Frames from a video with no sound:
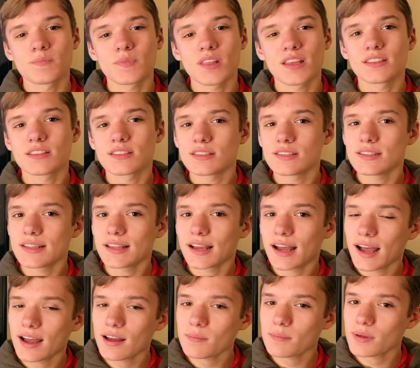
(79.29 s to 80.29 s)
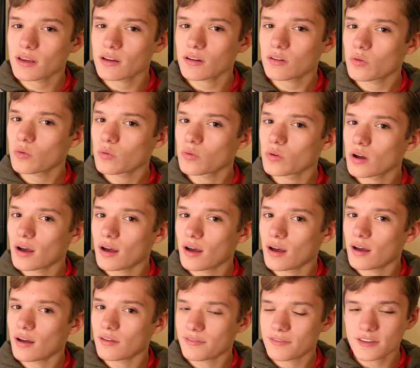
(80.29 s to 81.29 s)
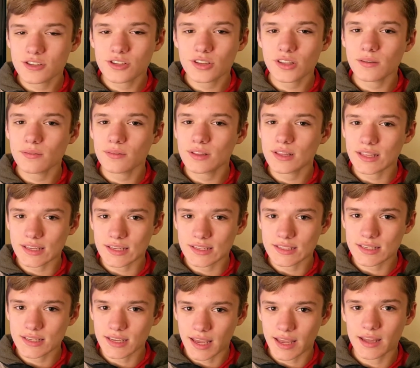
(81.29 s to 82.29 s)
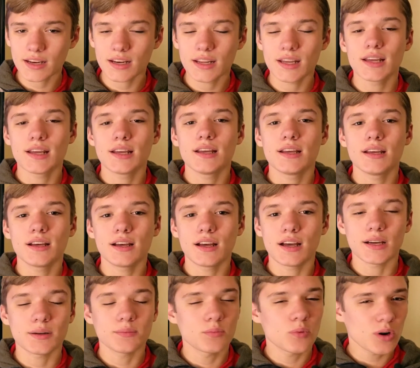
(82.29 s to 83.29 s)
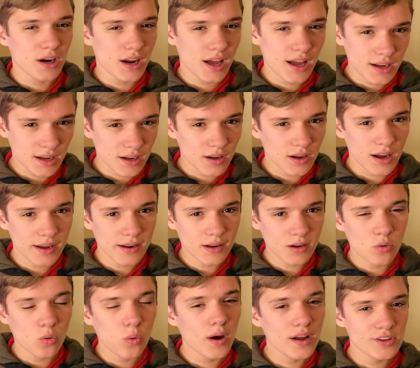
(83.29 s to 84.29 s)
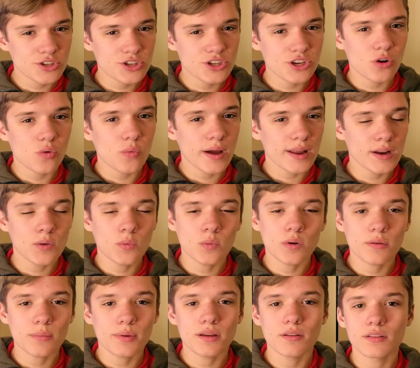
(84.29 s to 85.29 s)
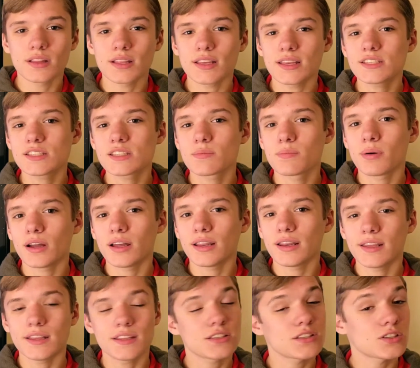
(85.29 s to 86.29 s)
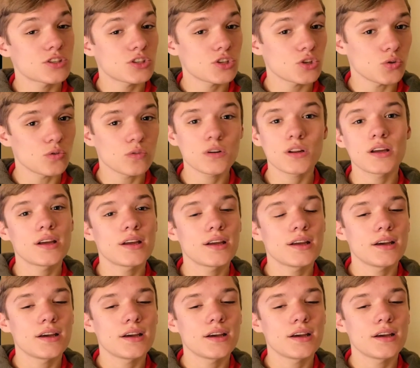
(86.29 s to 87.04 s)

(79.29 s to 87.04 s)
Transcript: It's not been officially released yet. We're not quite sure when it will be released, but it's soon.